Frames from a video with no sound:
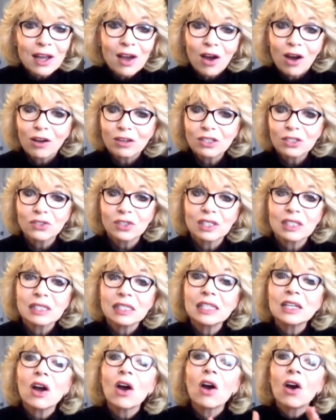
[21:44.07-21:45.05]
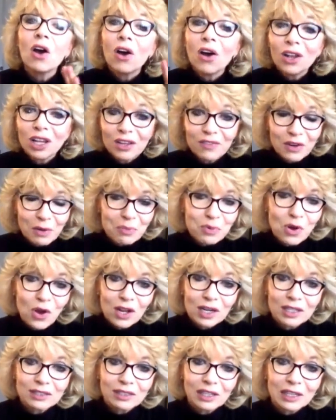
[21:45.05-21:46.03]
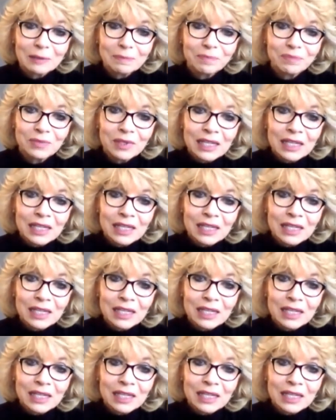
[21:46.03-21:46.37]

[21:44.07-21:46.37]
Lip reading: also to see all of our product line.